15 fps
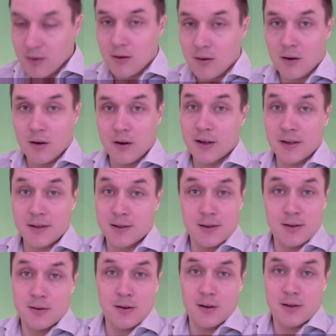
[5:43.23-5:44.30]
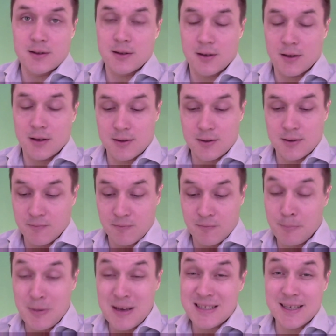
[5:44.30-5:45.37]
Uh, it's it's it's
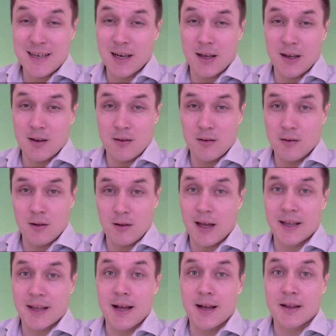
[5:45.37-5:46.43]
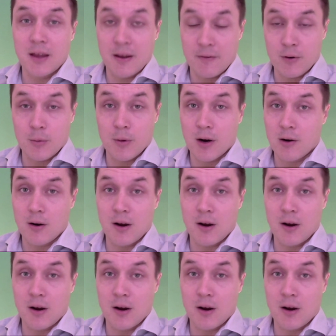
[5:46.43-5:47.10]
basically like that everywhere.